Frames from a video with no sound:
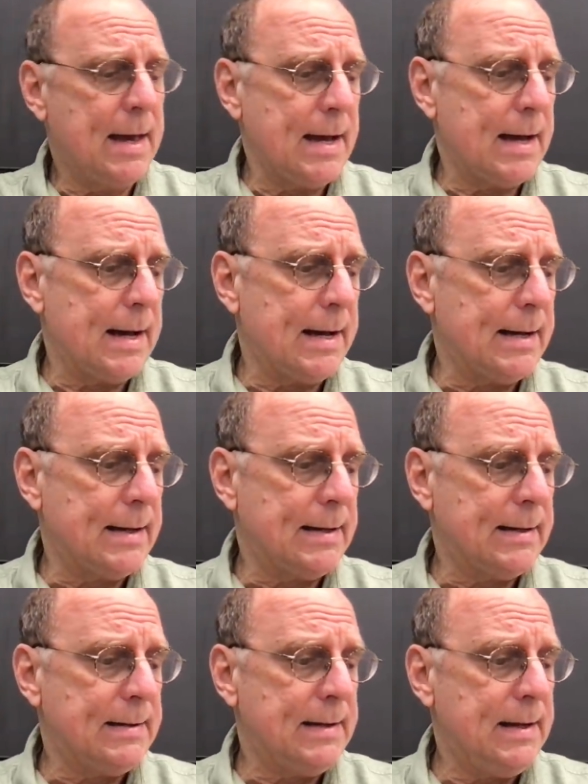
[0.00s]

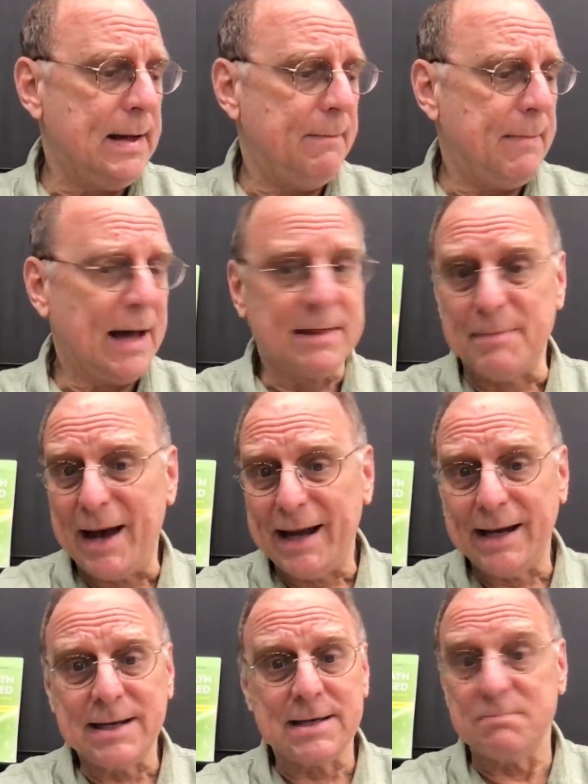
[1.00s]
Uh, in
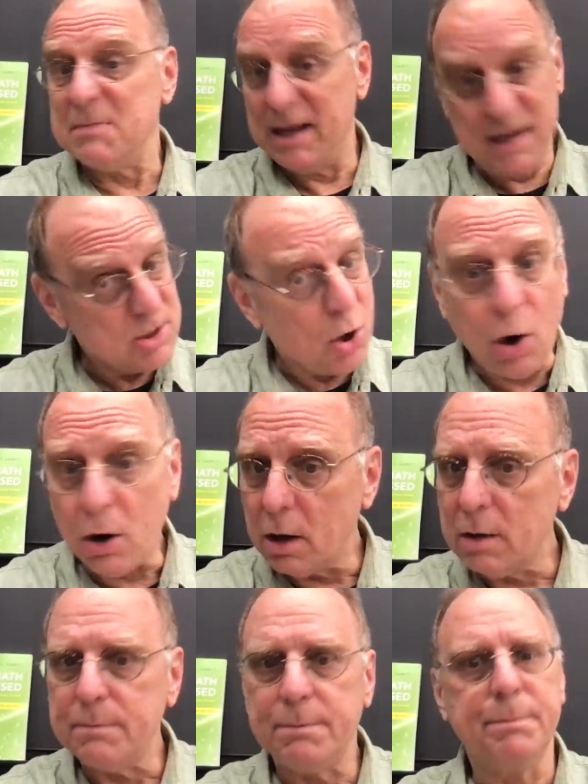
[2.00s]
mathematics, it is
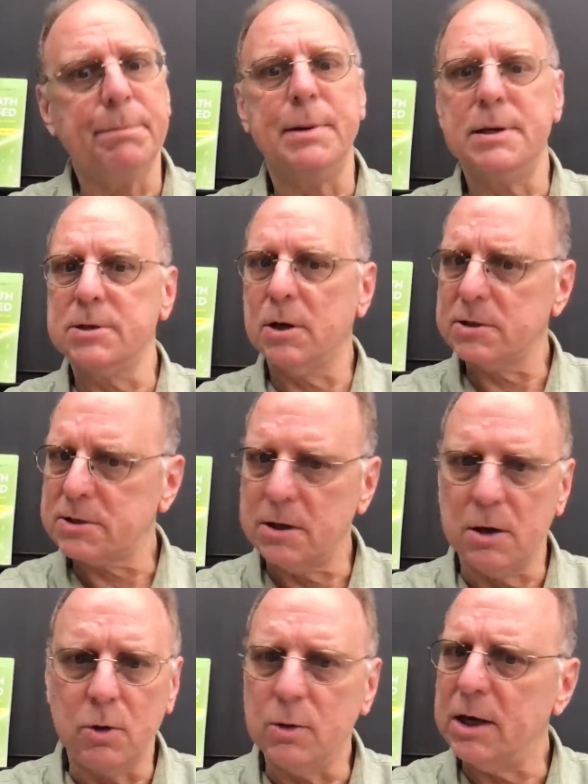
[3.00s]
hard, but there's
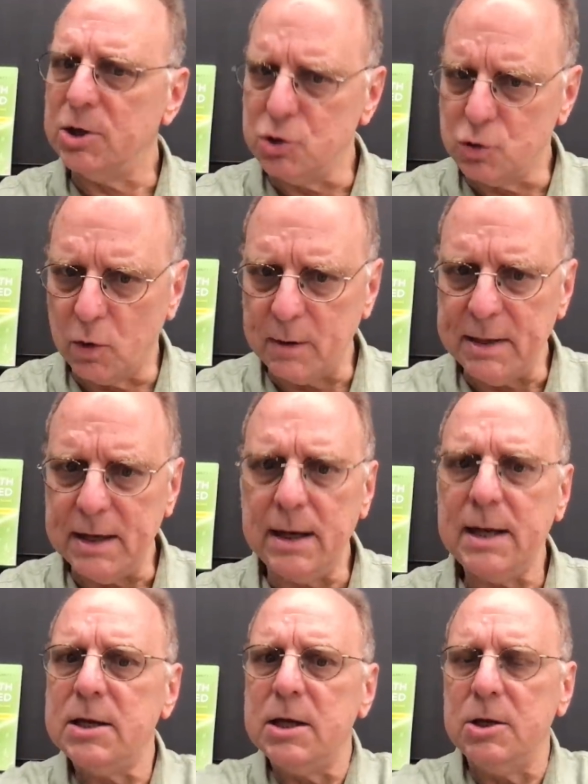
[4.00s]
also enjoyment in
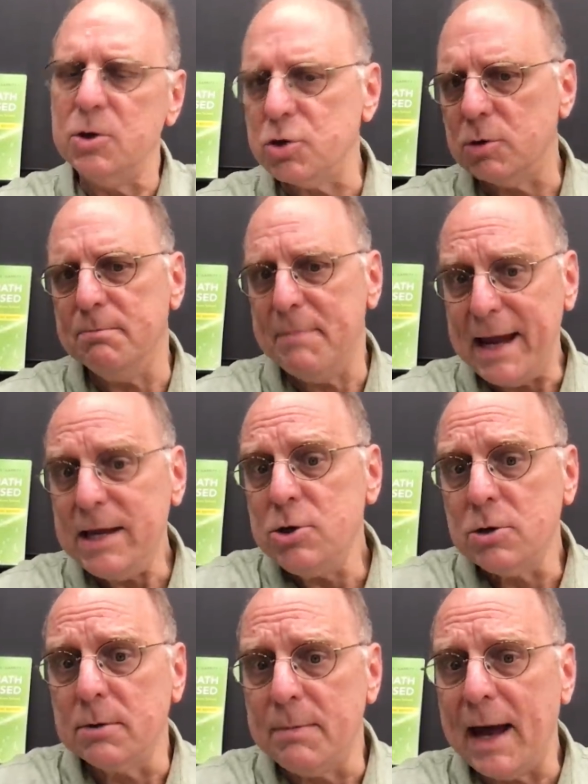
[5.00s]
it. And you should
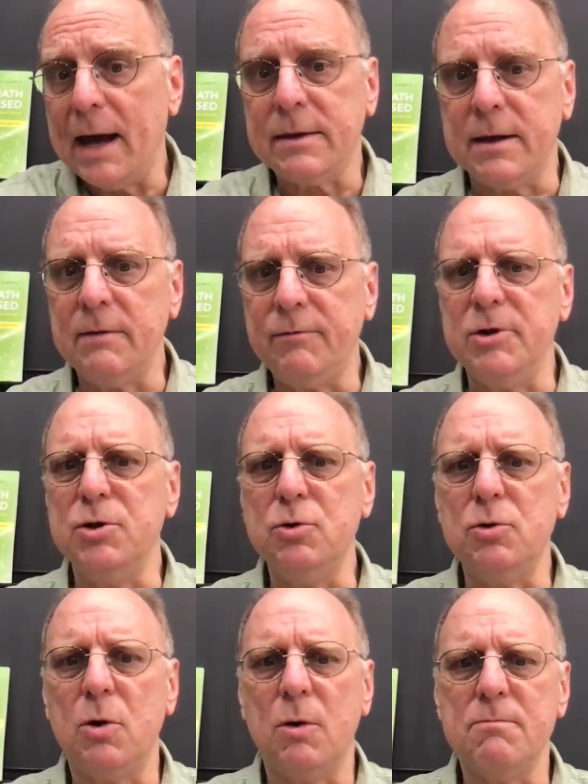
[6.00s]
major in math if
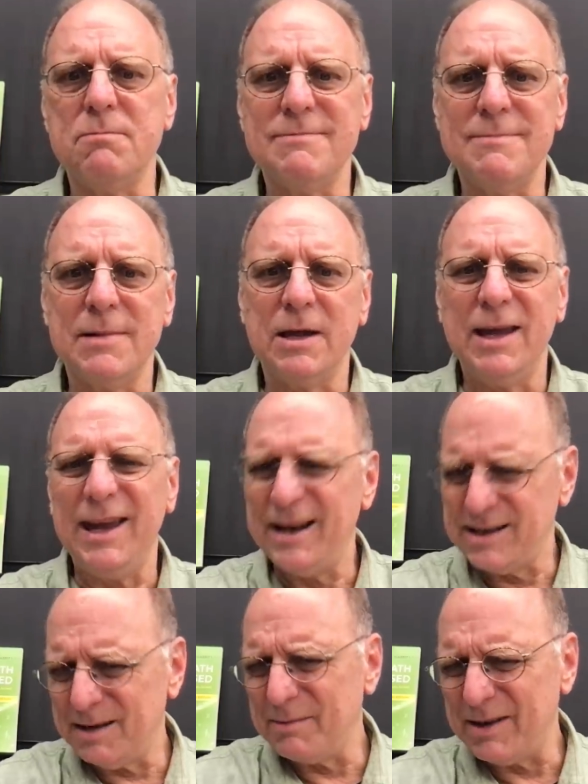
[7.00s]
you, in
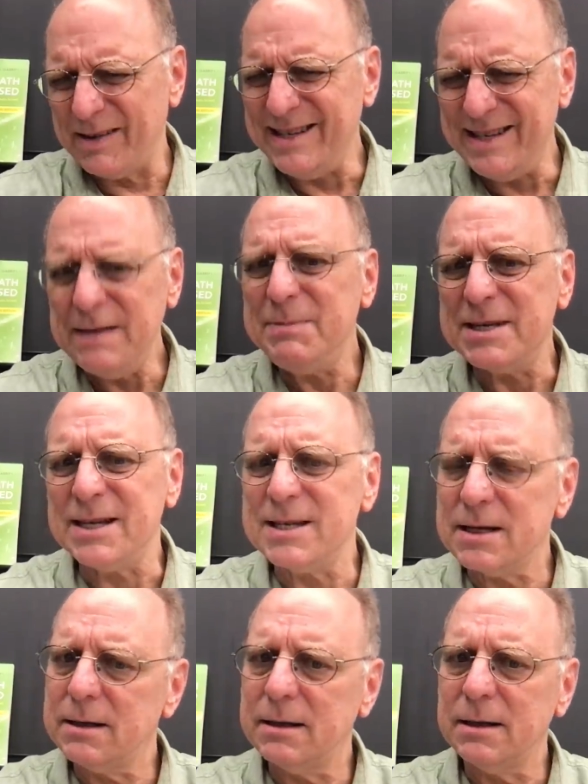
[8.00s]
some kind a deep sense,
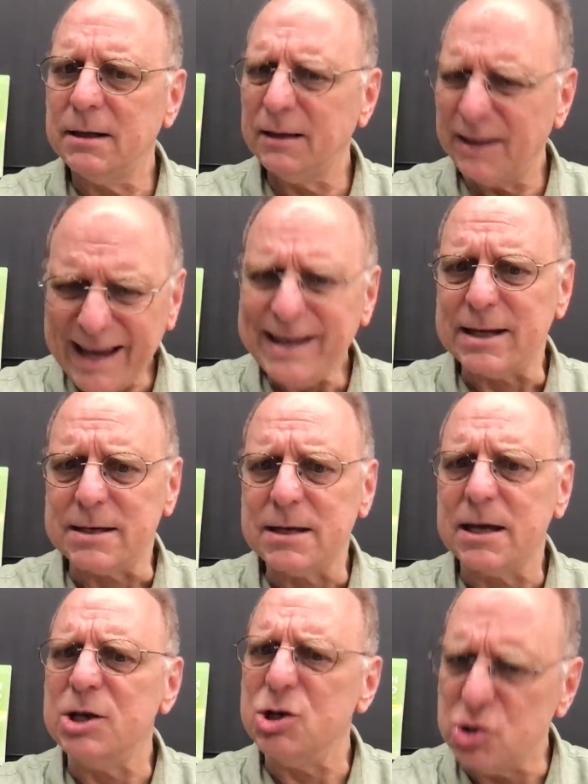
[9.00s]
like it,
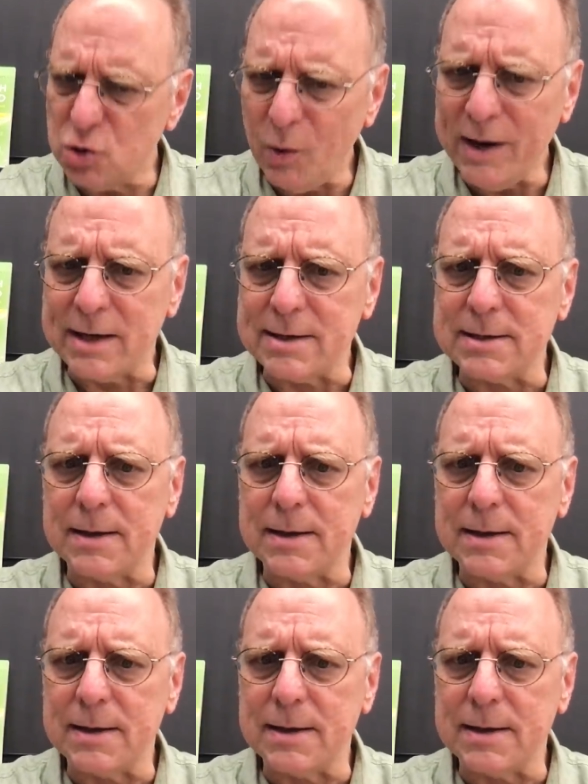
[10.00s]
enjoy it.